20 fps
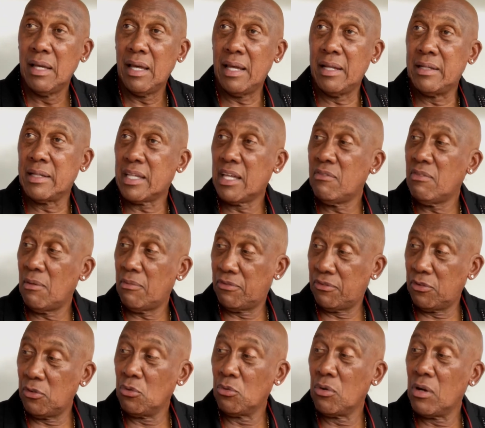and to give up
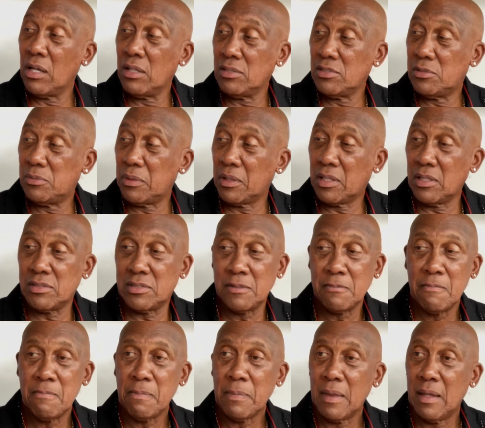few runs because
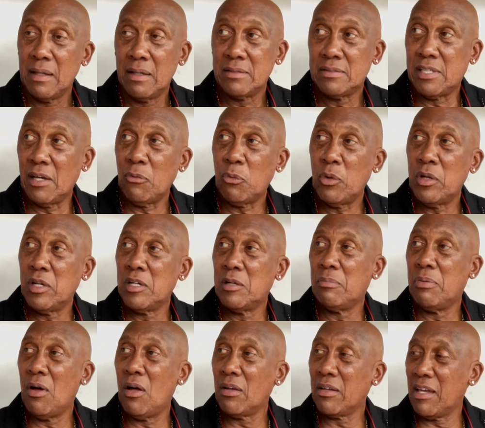tough winning a
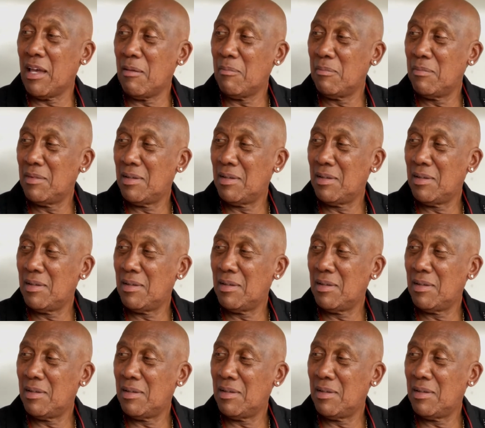ball game.